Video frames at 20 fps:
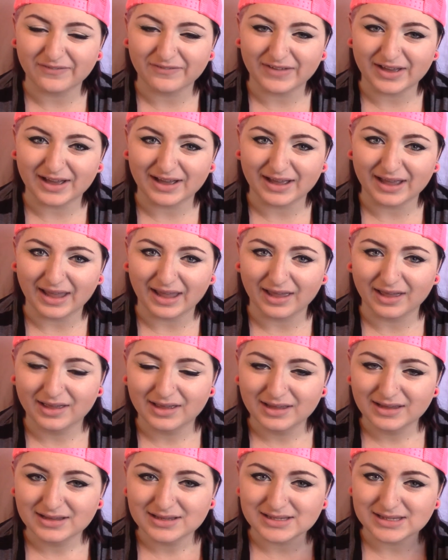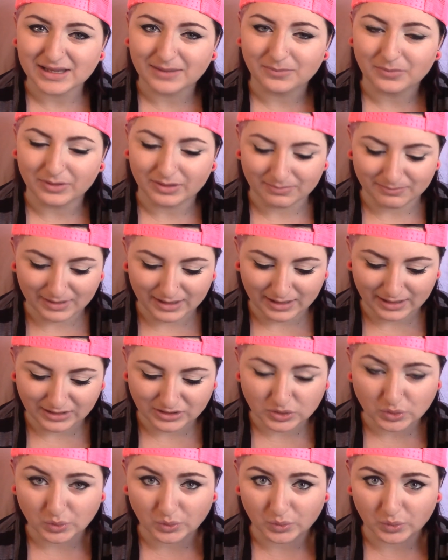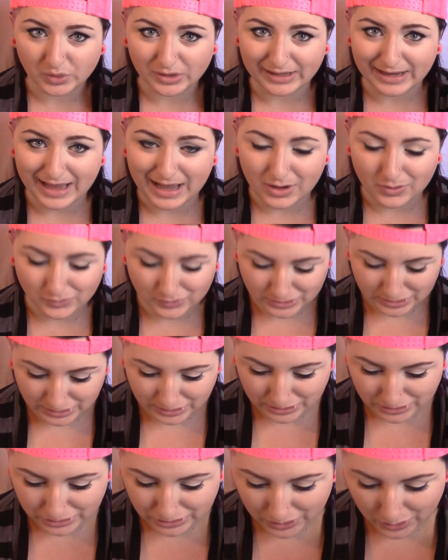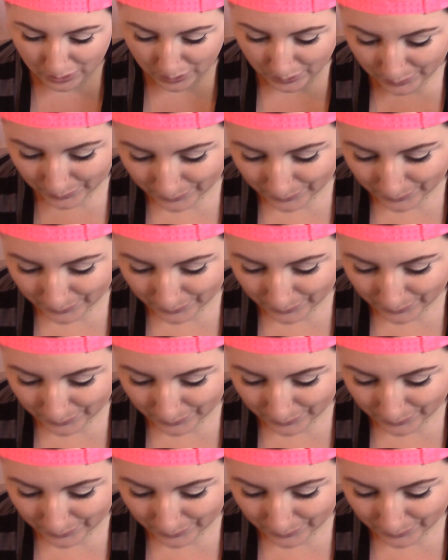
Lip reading: I sleep with my jewelry out. So